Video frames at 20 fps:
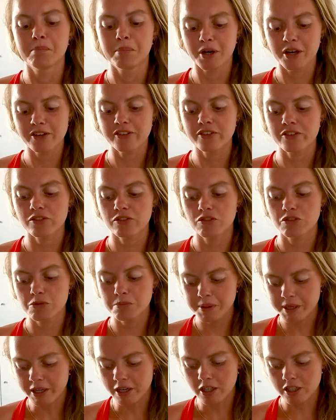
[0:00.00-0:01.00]
But
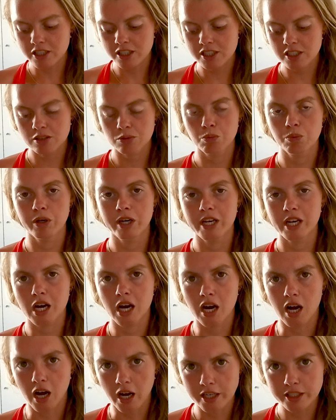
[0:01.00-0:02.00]
to be honest, when
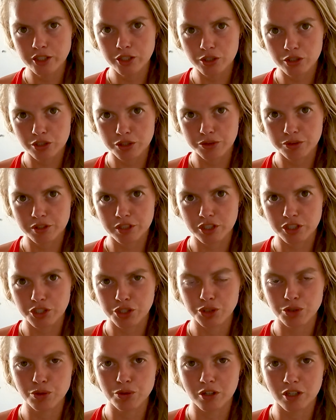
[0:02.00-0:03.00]
I search for the
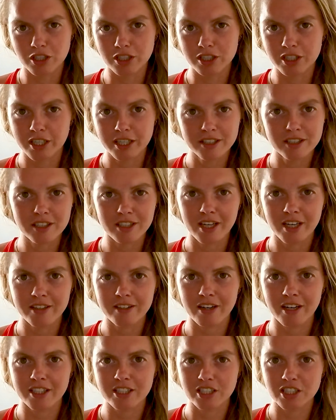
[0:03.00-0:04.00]
shoe on the
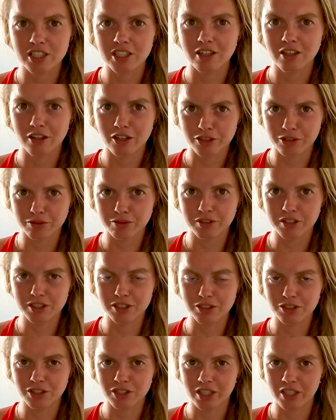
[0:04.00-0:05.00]
internet, I see a lot of
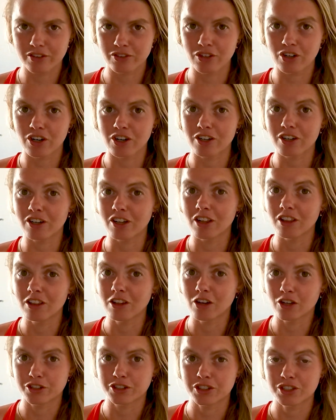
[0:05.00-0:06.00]
deals that are a
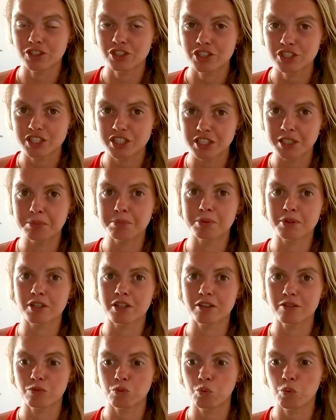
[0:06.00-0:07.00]
lot
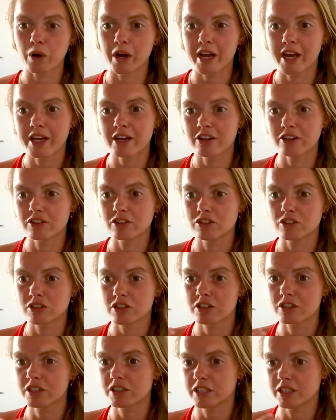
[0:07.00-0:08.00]
cheaper, way
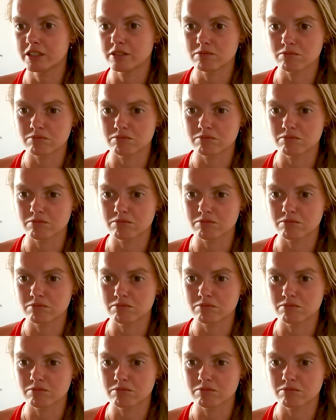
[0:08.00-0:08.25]
under